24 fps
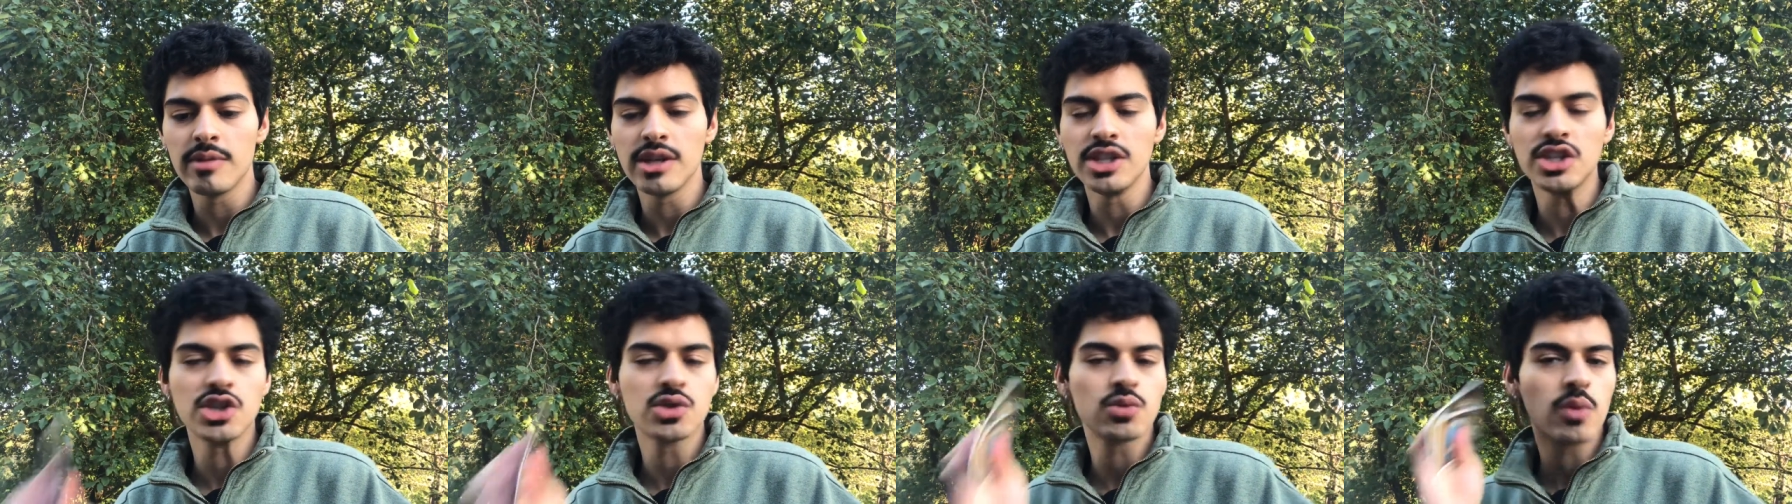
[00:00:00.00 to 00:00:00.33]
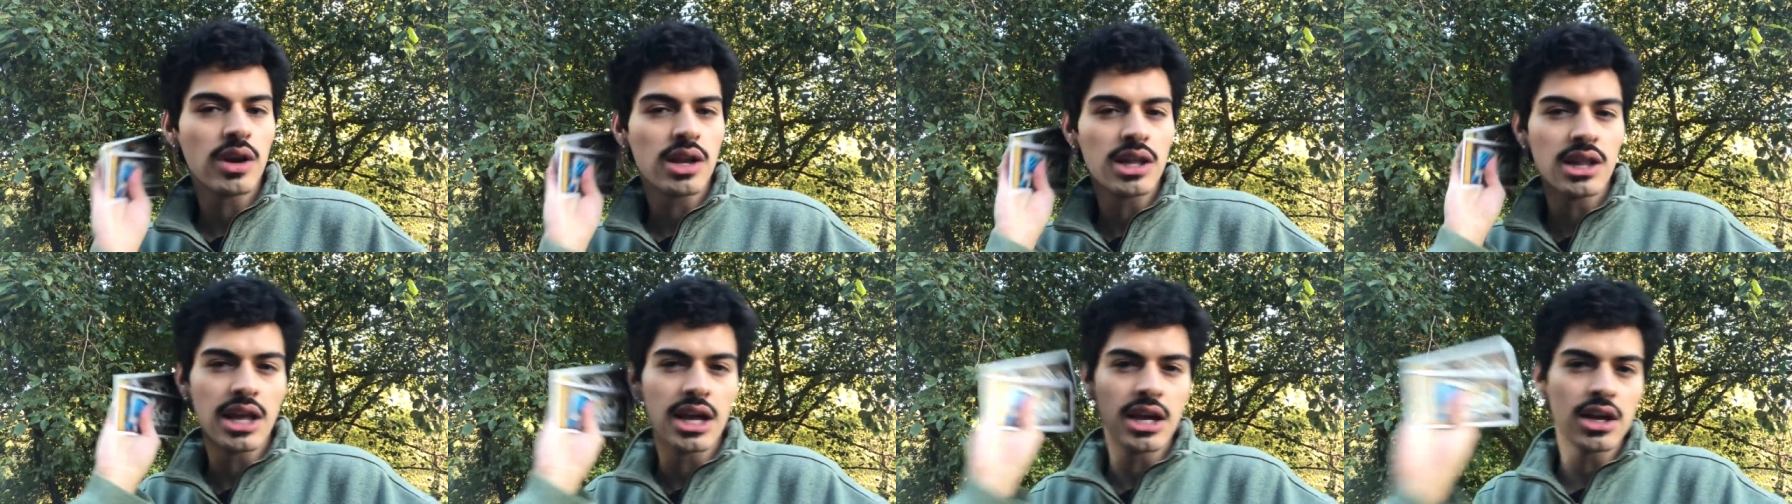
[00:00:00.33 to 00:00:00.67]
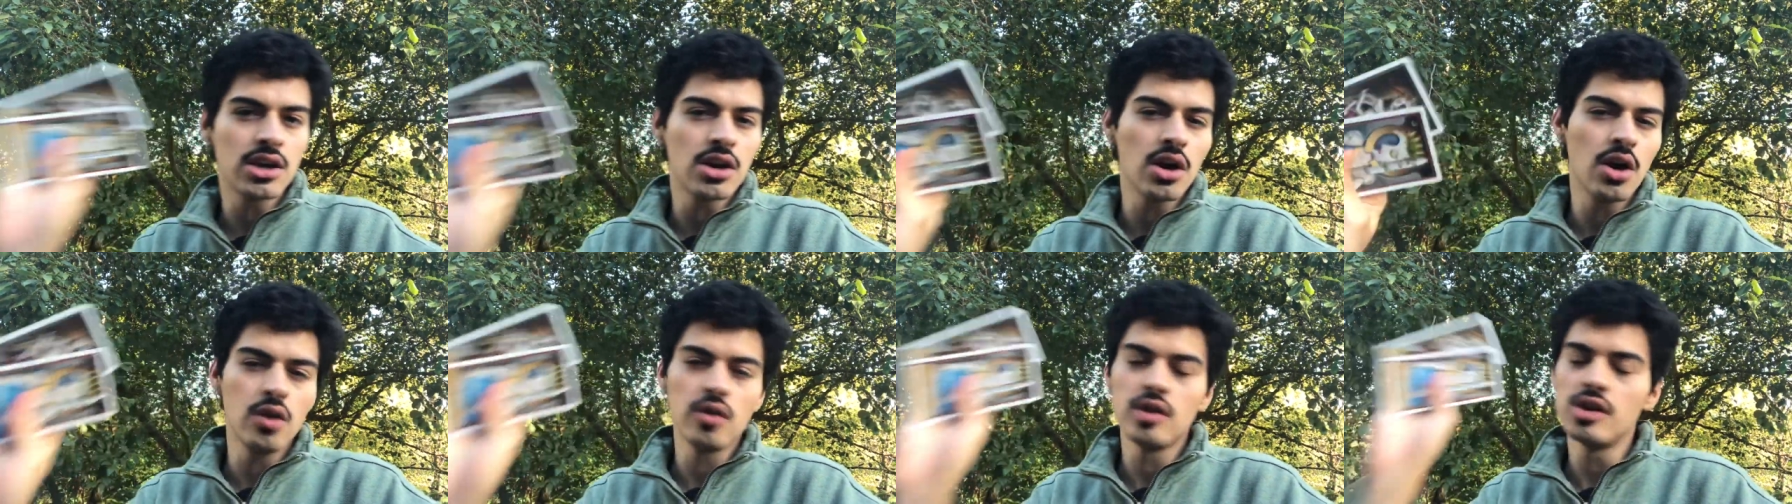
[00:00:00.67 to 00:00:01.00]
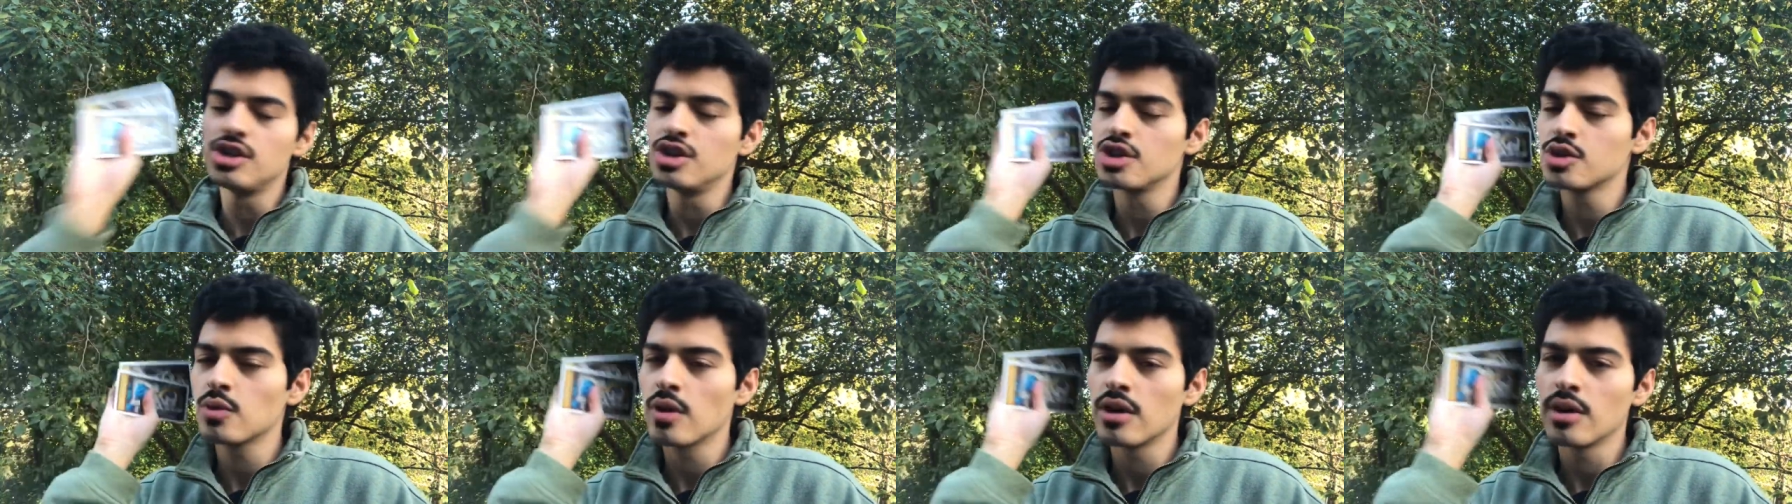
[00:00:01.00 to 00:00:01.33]
They just want to let go. They
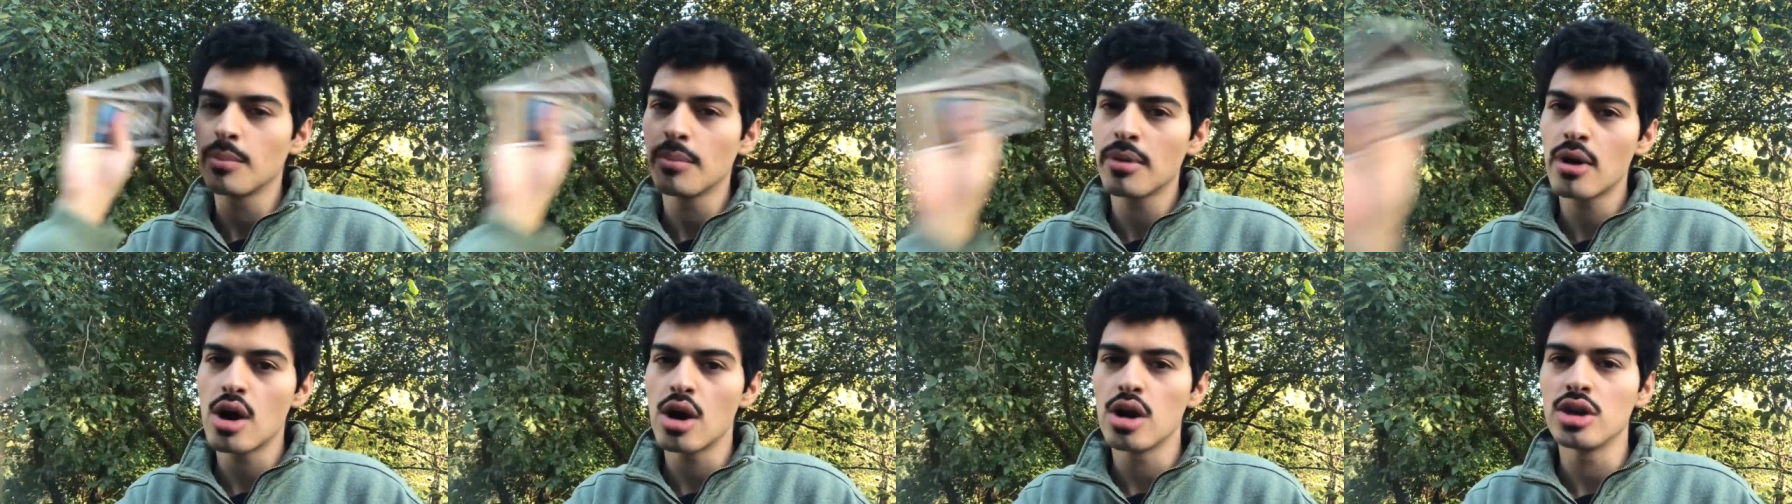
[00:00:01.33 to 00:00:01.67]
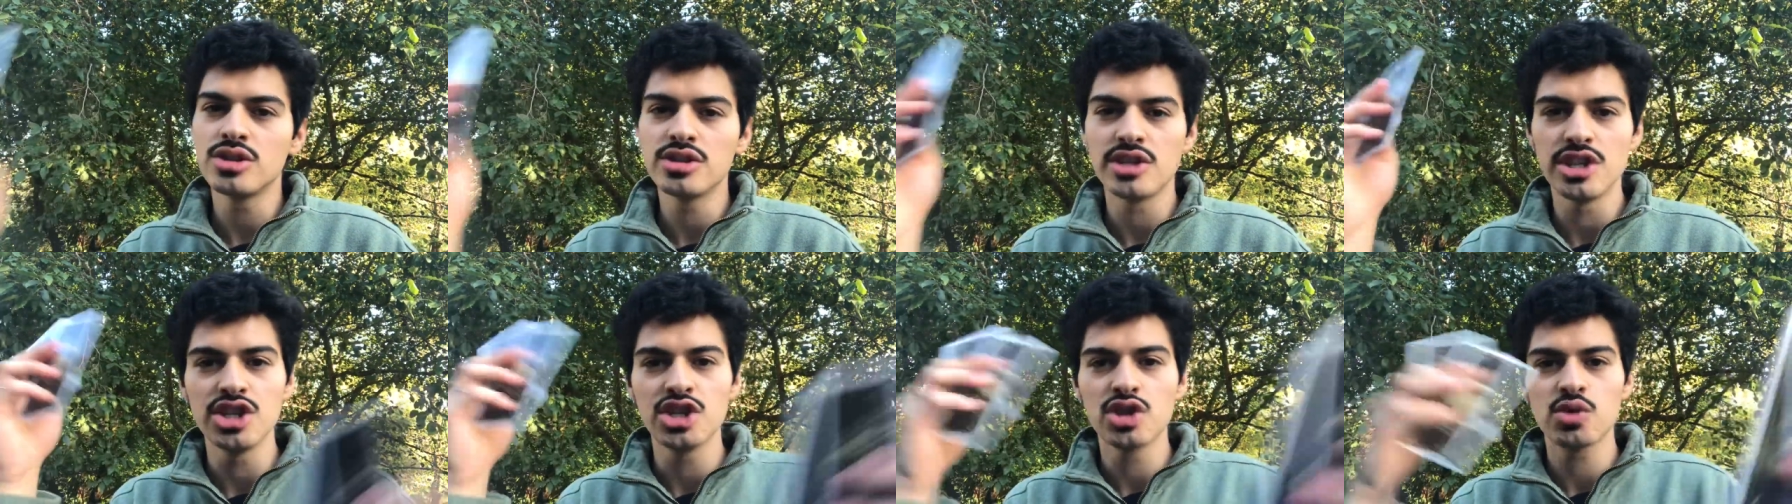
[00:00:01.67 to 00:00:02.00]
just want to purge. They